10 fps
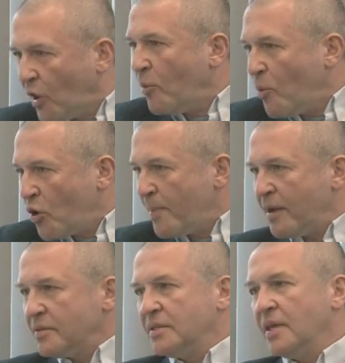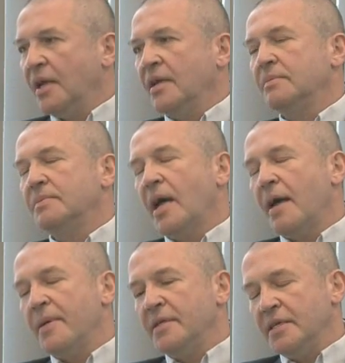a lot more about uh,
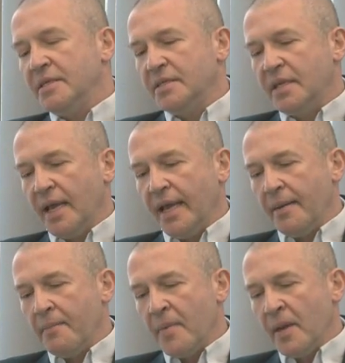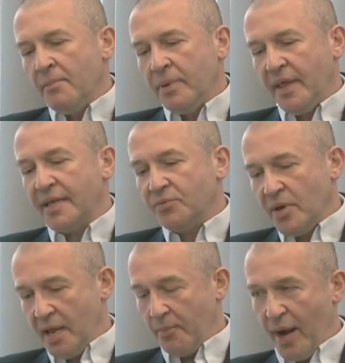diabetes, um, but that's
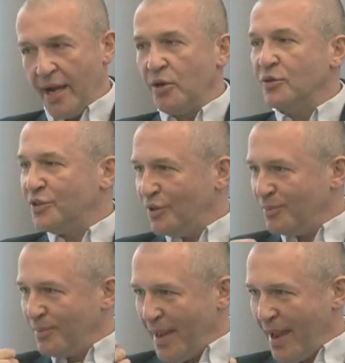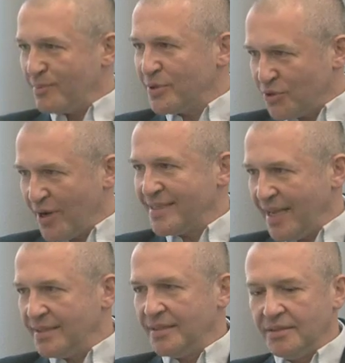really a prelude to being able to
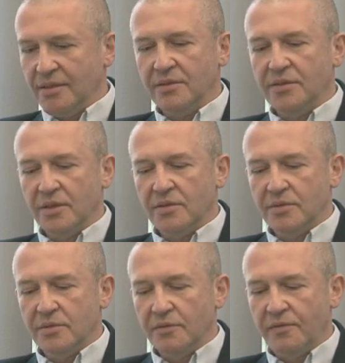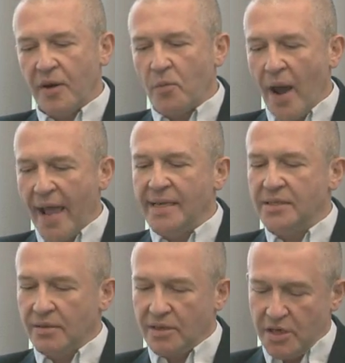translate it, to, to, to find ways
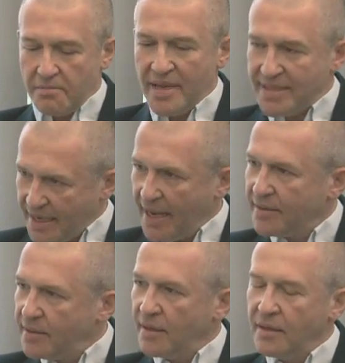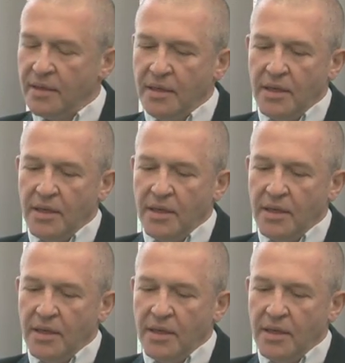to actually mitigate the,